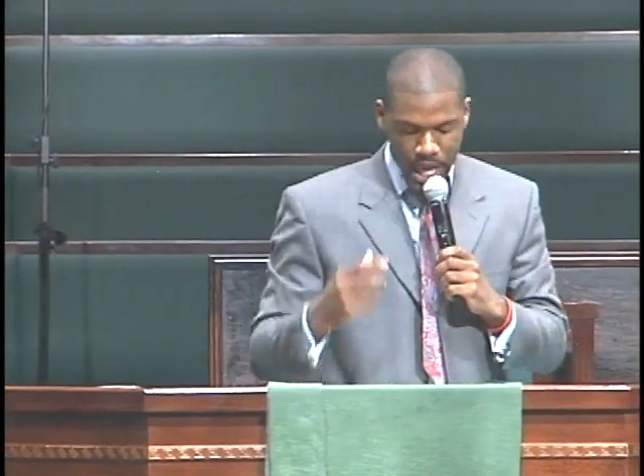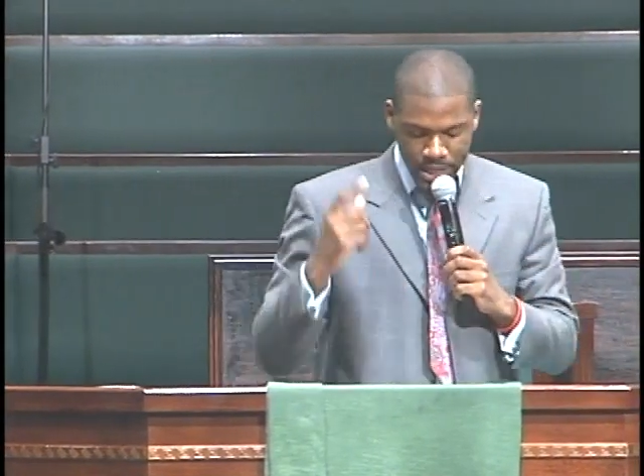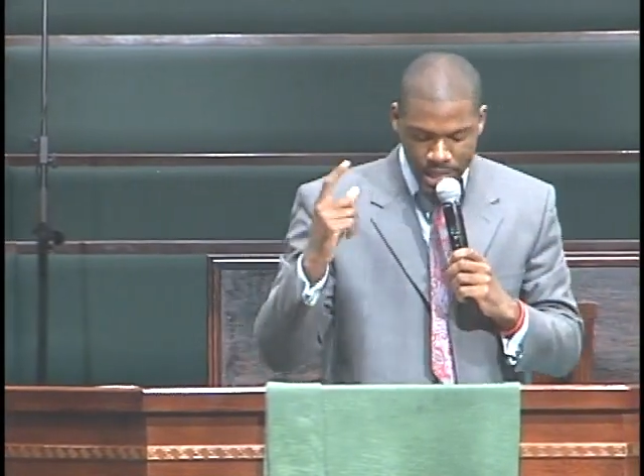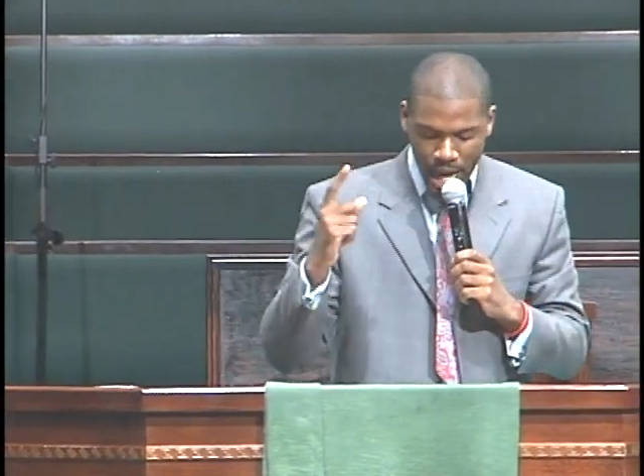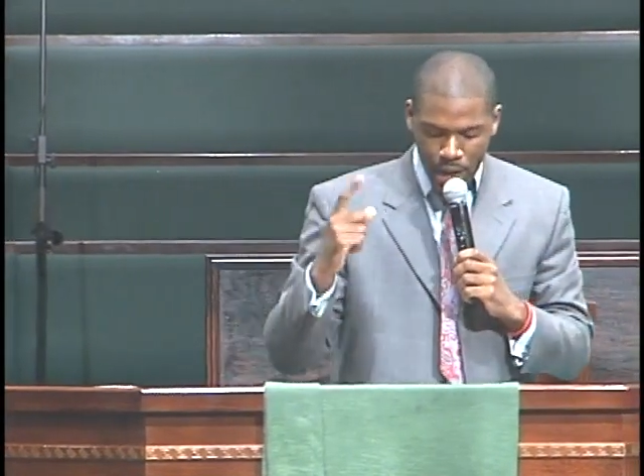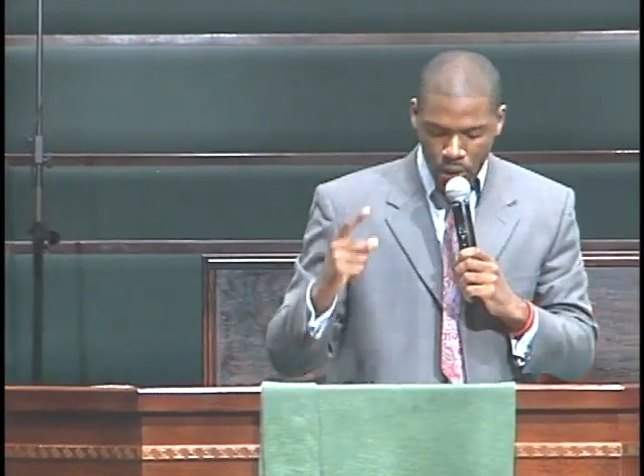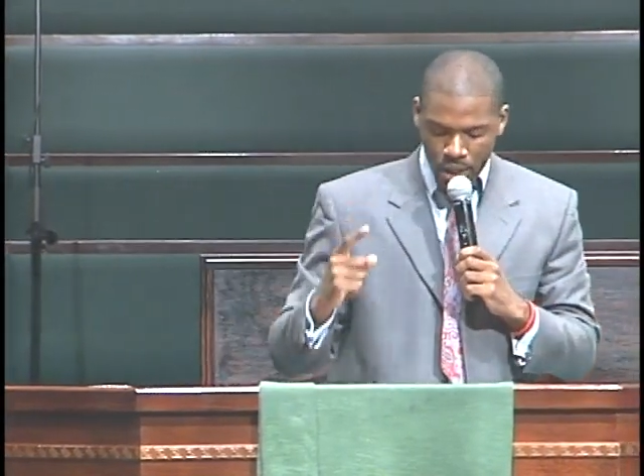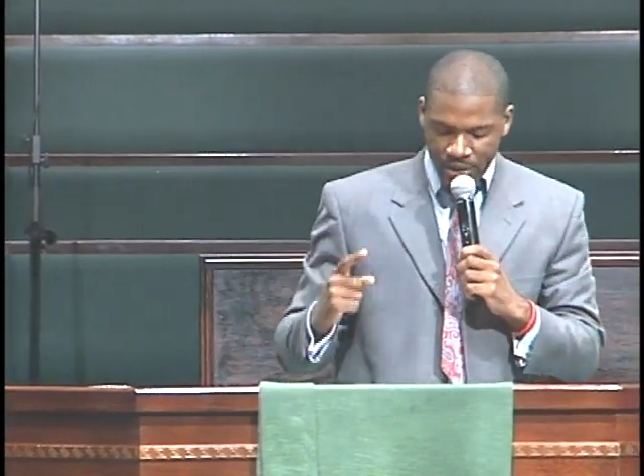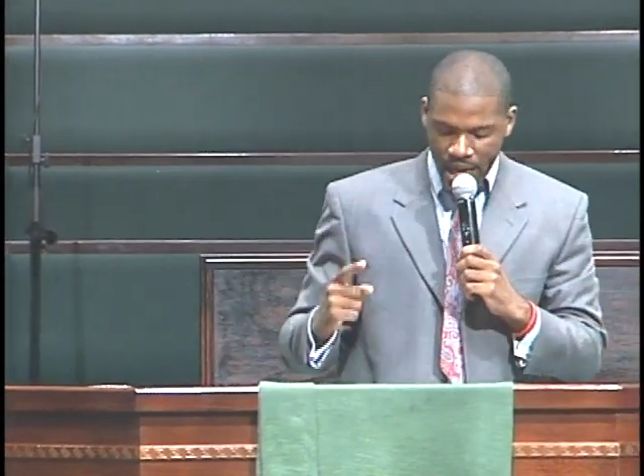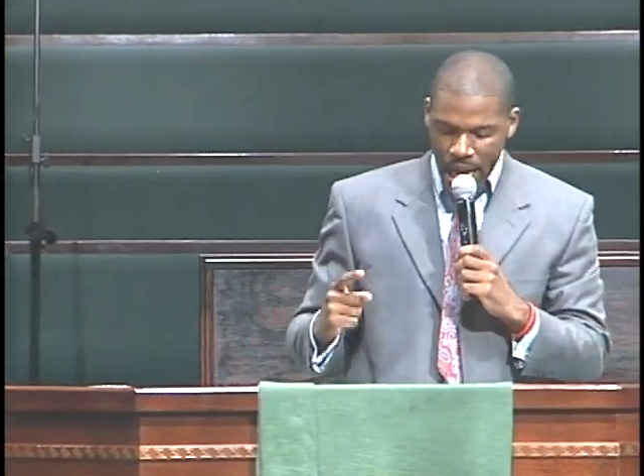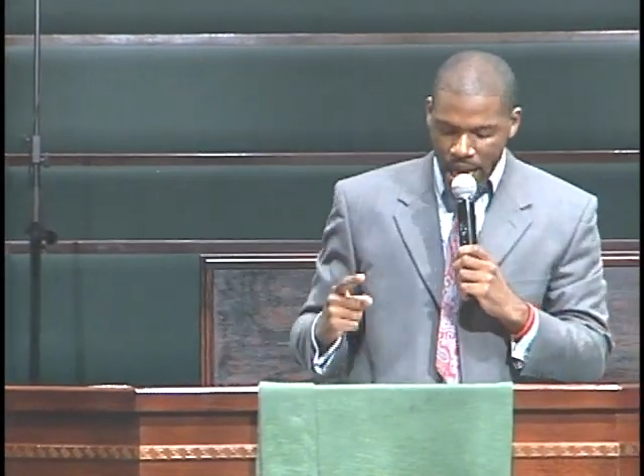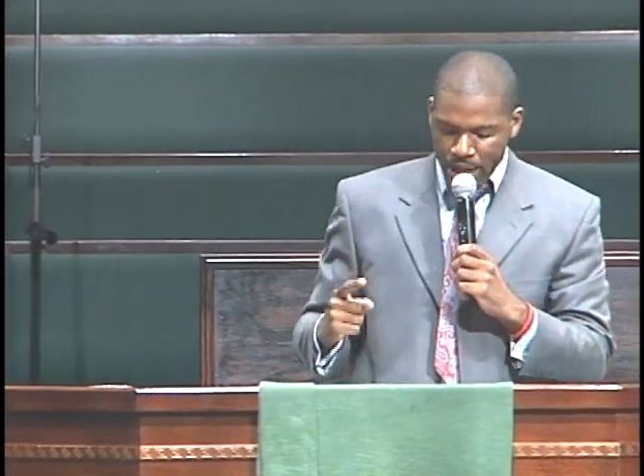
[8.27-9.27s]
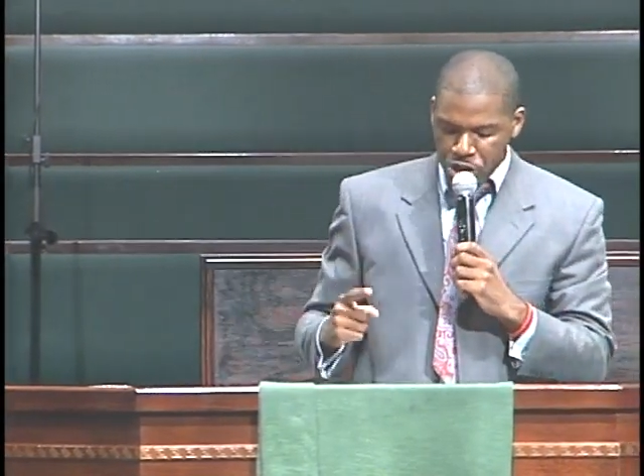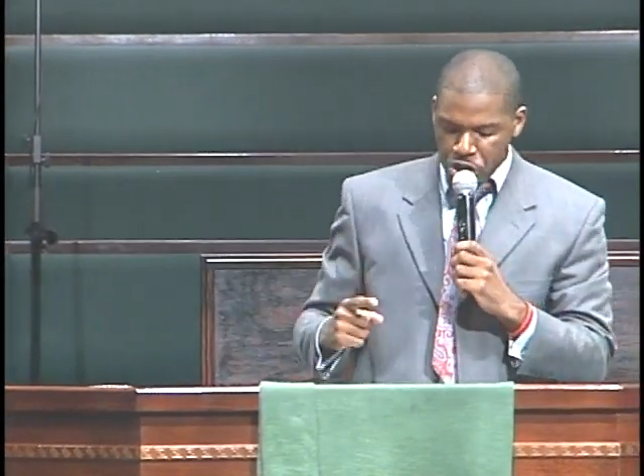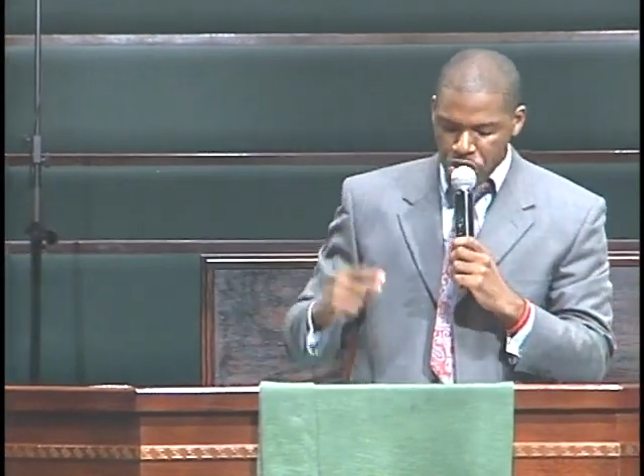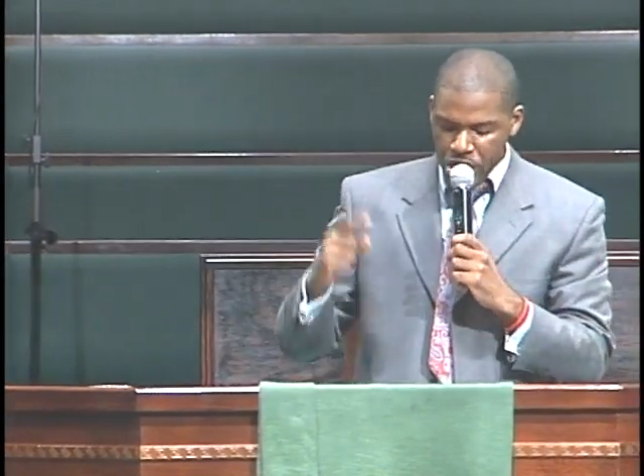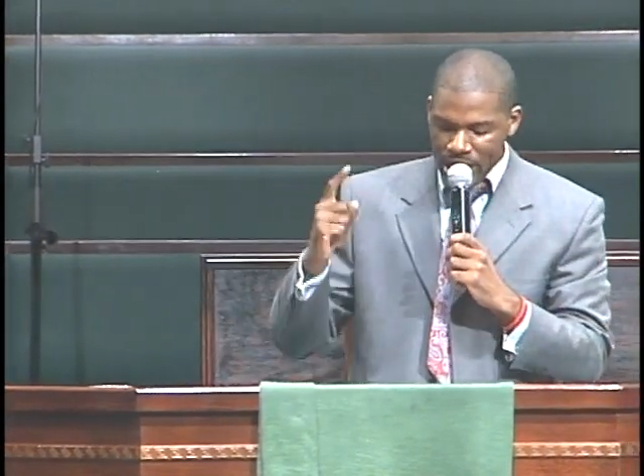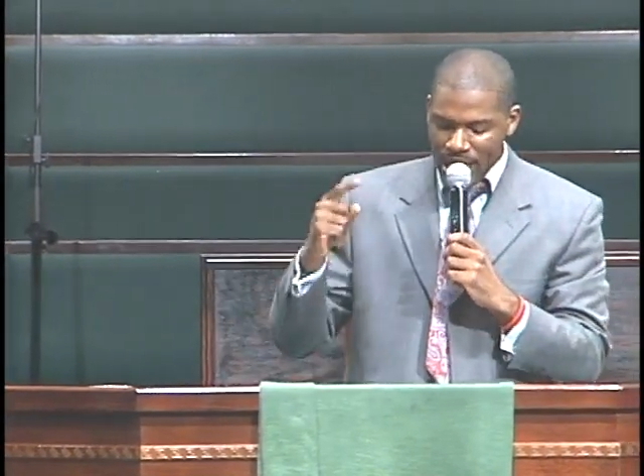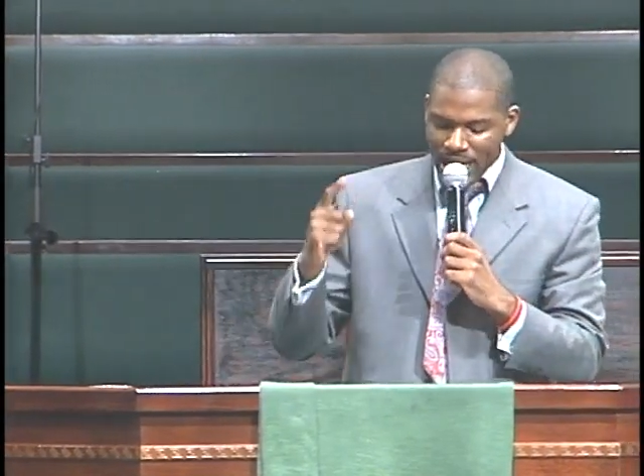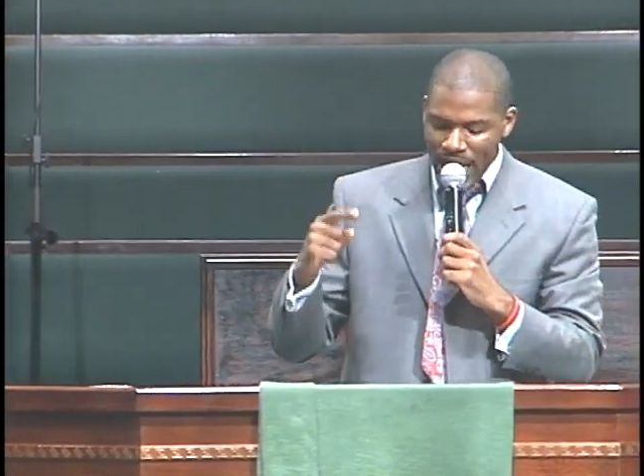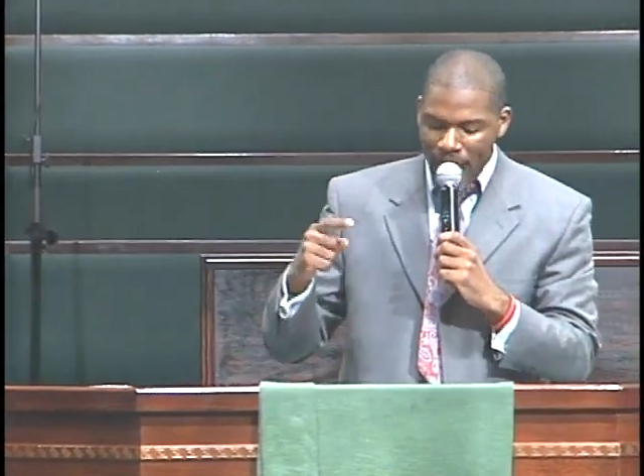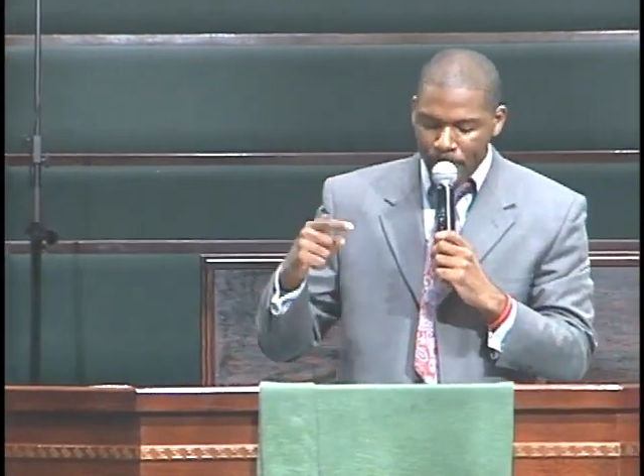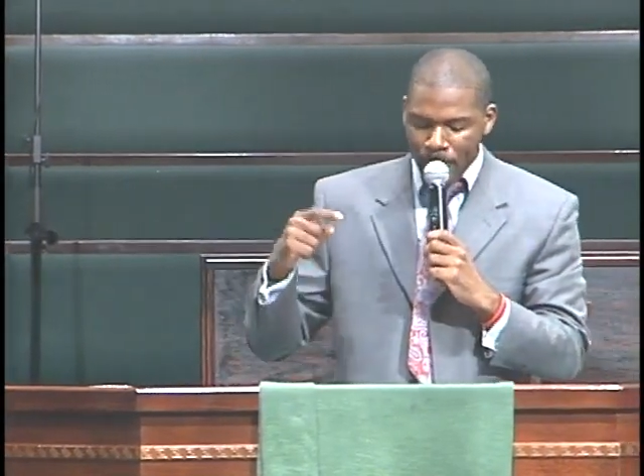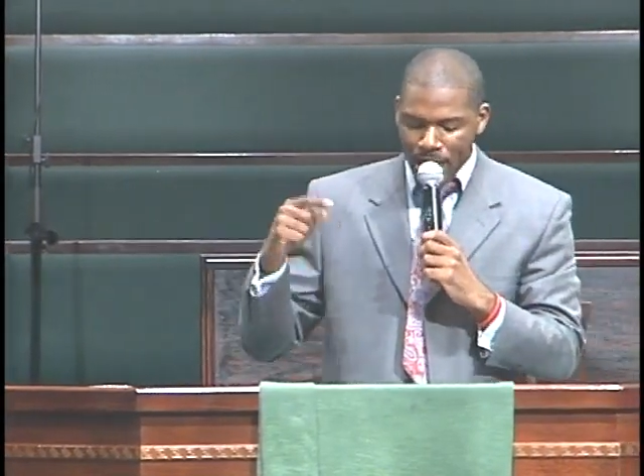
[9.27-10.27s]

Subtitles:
Not only that, she did not